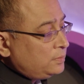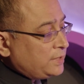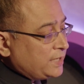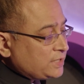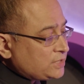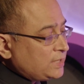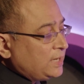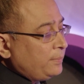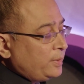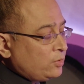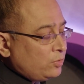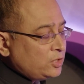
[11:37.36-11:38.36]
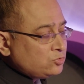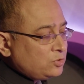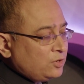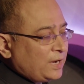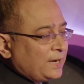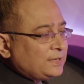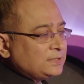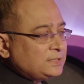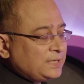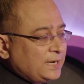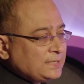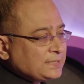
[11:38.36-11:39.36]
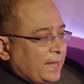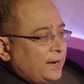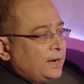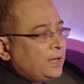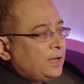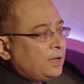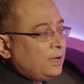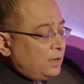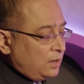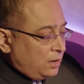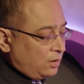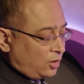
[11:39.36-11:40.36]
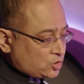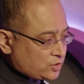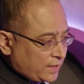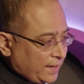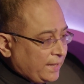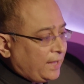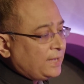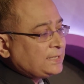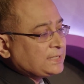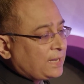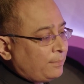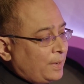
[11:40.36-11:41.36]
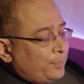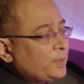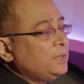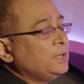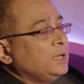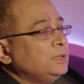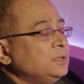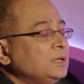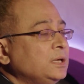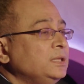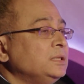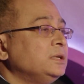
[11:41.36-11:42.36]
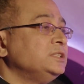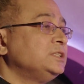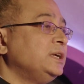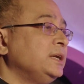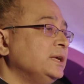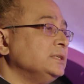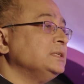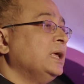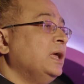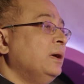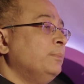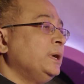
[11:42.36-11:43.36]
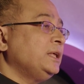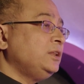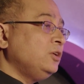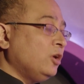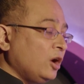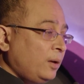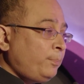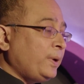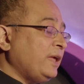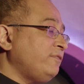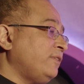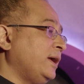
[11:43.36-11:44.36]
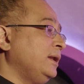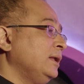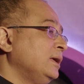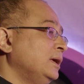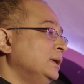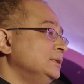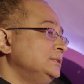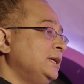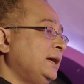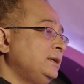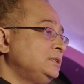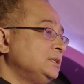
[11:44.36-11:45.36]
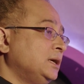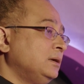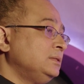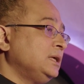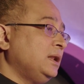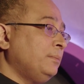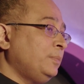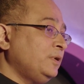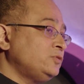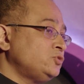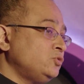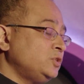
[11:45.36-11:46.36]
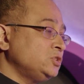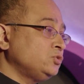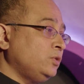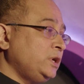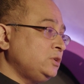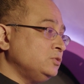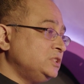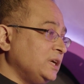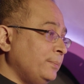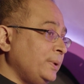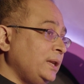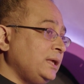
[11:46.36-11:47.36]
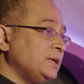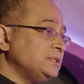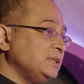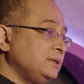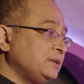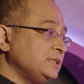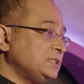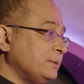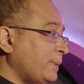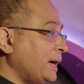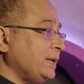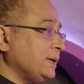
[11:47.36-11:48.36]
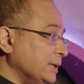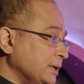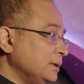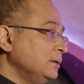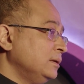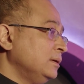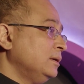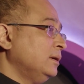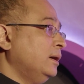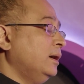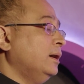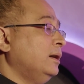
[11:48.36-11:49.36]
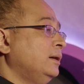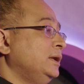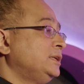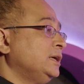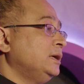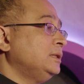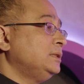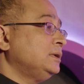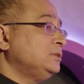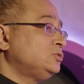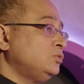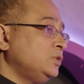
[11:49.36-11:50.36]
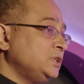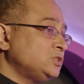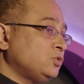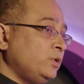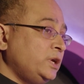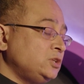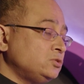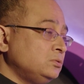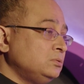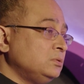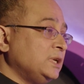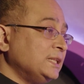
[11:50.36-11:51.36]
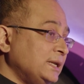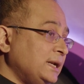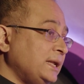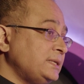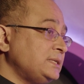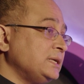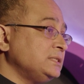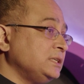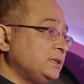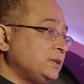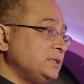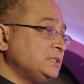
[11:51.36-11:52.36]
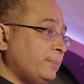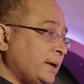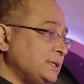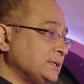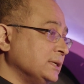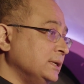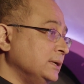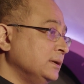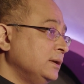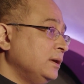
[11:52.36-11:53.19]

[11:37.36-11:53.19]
traditionally be going to the United States, Canada, Australia has come up in the recent years. But in Europe, I find that the number of students going to Germany has increased dramatically. The students going to Netherlands has increased dramatically.